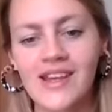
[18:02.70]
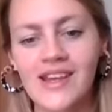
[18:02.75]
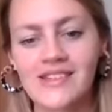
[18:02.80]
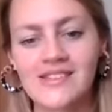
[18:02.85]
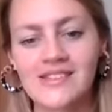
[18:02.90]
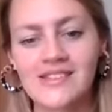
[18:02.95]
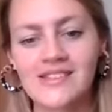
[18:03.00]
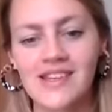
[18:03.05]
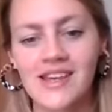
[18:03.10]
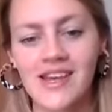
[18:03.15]

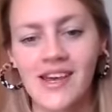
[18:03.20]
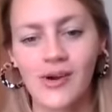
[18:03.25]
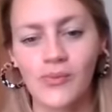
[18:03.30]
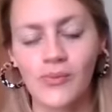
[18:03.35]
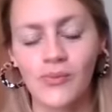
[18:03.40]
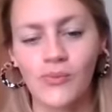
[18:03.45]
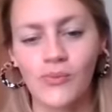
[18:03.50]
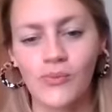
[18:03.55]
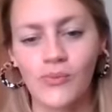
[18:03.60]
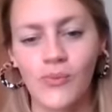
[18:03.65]
it's
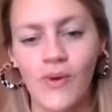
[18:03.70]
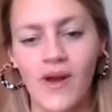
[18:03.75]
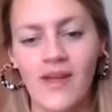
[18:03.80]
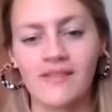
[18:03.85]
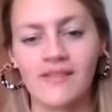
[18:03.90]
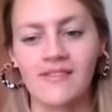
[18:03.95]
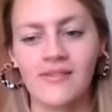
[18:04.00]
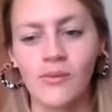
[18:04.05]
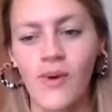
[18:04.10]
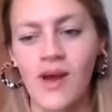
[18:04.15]

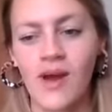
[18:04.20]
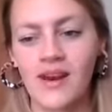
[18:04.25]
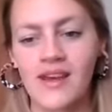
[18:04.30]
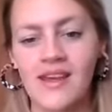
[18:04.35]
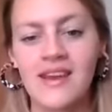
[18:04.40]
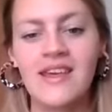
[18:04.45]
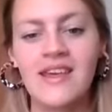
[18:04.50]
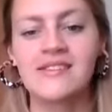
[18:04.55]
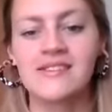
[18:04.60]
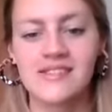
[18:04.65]
when
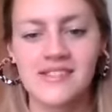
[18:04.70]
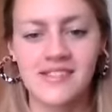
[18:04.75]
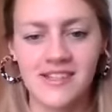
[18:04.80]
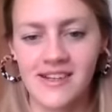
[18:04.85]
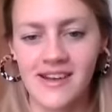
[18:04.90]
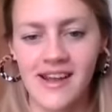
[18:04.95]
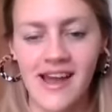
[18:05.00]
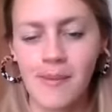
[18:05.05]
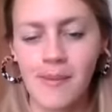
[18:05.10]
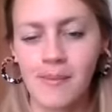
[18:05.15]
an
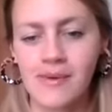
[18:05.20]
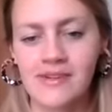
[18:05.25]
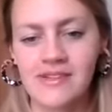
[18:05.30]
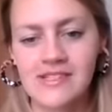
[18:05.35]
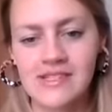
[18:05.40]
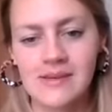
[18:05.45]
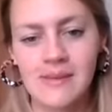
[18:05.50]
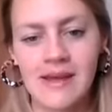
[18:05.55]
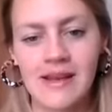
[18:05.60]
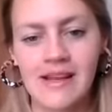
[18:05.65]
incident
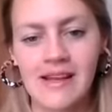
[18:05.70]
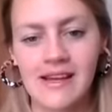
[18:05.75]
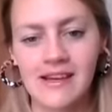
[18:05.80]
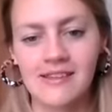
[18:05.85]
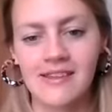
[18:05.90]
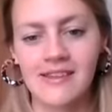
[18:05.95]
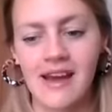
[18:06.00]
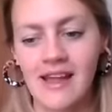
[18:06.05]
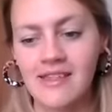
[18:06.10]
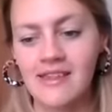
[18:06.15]
happens a bit
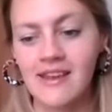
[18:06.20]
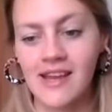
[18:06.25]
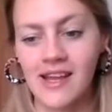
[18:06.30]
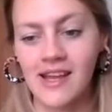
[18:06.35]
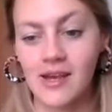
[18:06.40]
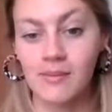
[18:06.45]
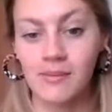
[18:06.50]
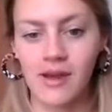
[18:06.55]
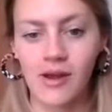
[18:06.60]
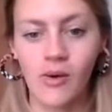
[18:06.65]
like that, that
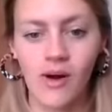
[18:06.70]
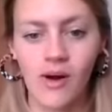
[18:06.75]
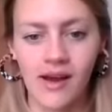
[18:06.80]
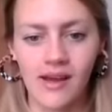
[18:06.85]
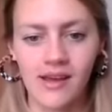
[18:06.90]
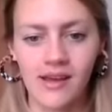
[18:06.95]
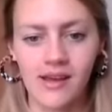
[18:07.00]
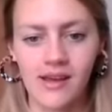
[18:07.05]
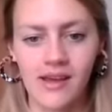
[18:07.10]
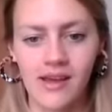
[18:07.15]
it can be
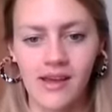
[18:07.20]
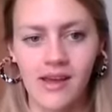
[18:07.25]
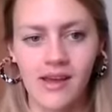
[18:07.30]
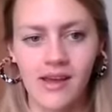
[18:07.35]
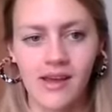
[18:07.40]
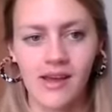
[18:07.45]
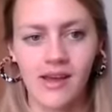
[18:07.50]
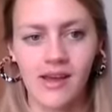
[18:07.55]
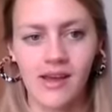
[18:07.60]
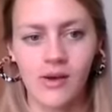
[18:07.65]
quite,
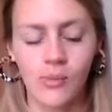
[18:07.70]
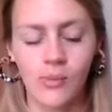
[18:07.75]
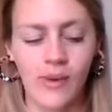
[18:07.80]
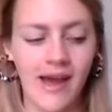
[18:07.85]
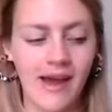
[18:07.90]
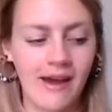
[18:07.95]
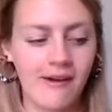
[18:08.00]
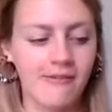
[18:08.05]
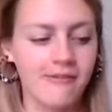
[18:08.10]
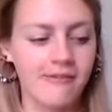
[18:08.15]
we
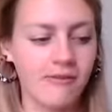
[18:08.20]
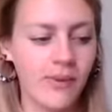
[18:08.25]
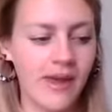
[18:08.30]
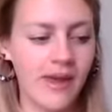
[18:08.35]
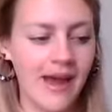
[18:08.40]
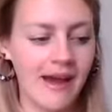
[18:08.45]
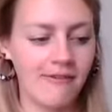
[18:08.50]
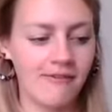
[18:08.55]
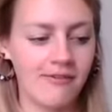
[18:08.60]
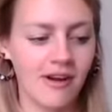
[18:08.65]
have
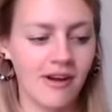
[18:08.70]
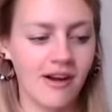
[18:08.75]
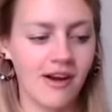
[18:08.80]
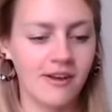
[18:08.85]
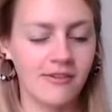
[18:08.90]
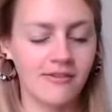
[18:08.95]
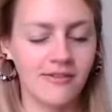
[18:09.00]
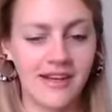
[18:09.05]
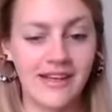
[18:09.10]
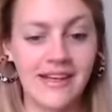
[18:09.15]
a
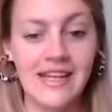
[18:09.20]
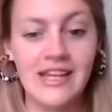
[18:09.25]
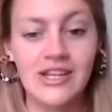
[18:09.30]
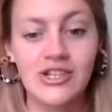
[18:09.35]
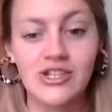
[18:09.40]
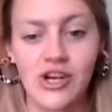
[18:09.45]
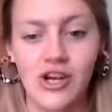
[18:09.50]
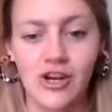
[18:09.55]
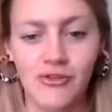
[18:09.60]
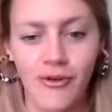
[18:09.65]
kind of like
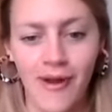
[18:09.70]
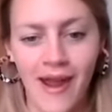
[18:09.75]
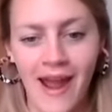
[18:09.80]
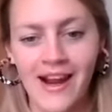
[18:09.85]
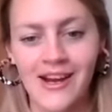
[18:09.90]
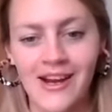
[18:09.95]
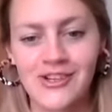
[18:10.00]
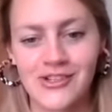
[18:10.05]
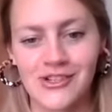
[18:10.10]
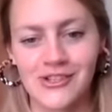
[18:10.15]
knee-jerk
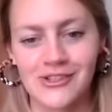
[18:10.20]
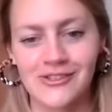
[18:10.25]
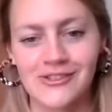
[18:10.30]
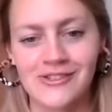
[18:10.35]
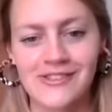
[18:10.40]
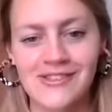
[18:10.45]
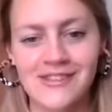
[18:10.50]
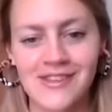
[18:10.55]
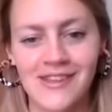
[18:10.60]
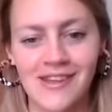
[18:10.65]

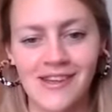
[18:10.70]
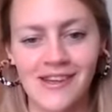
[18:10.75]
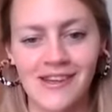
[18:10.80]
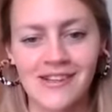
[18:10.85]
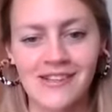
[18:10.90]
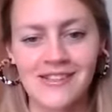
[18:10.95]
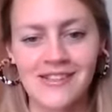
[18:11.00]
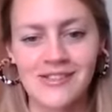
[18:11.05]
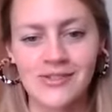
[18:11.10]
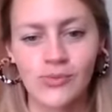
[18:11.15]
reactions
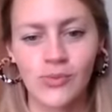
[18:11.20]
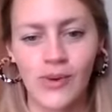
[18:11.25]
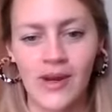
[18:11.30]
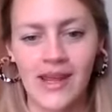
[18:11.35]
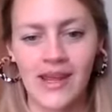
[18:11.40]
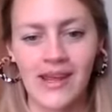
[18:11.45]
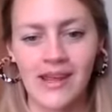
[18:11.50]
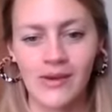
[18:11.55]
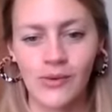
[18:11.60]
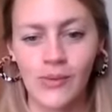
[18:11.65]
that
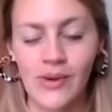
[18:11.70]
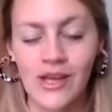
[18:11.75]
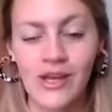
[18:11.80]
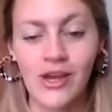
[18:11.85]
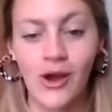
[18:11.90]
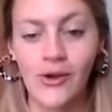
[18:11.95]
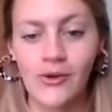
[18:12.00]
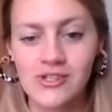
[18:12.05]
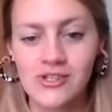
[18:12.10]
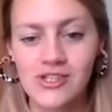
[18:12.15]
we
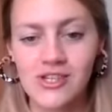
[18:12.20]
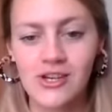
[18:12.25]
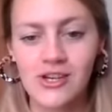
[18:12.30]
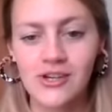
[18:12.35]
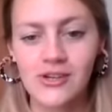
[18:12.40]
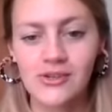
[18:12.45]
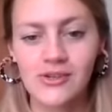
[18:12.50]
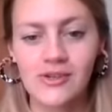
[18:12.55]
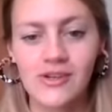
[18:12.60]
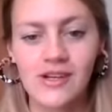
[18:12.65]
go
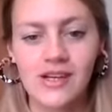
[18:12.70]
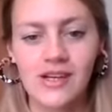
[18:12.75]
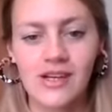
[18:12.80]
to